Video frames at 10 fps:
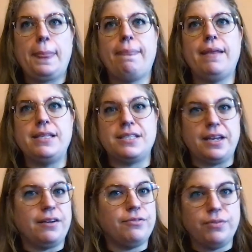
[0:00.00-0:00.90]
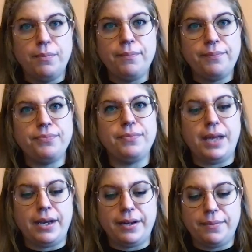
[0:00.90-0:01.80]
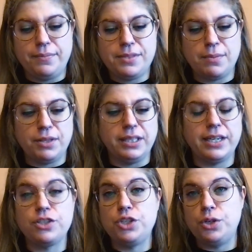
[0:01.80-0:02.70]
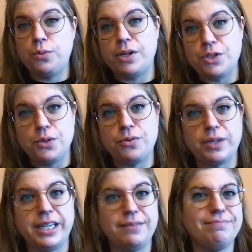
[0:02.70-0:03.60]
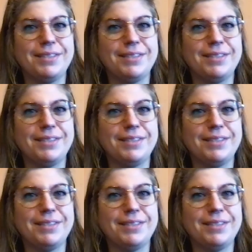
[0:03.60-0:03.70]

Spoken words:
instead of something like SKU 1, 2, 3,